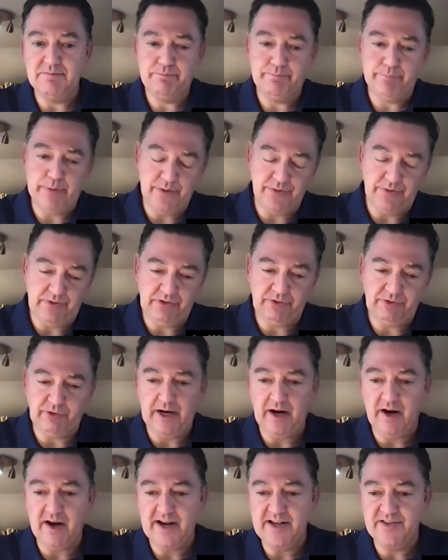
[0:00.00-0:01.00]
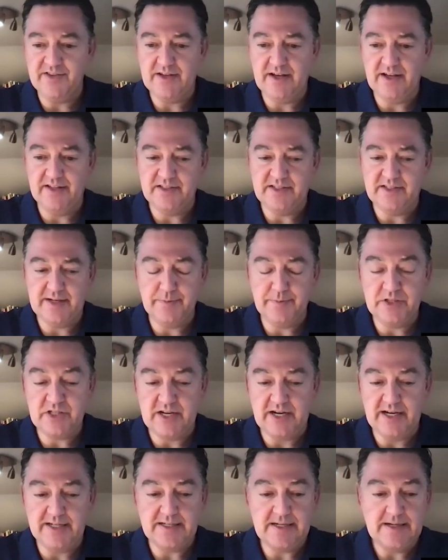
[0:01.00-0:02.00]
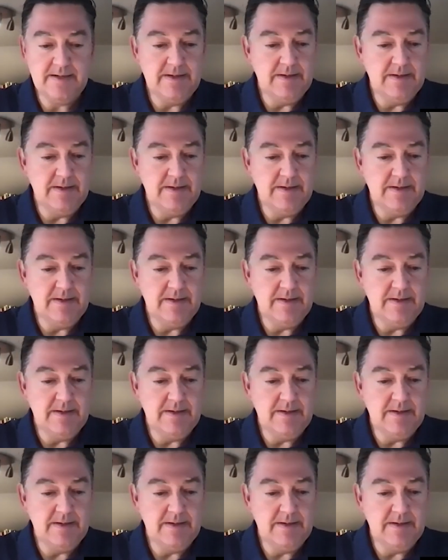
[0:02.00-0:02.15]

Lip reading: both 3i and Siemens days.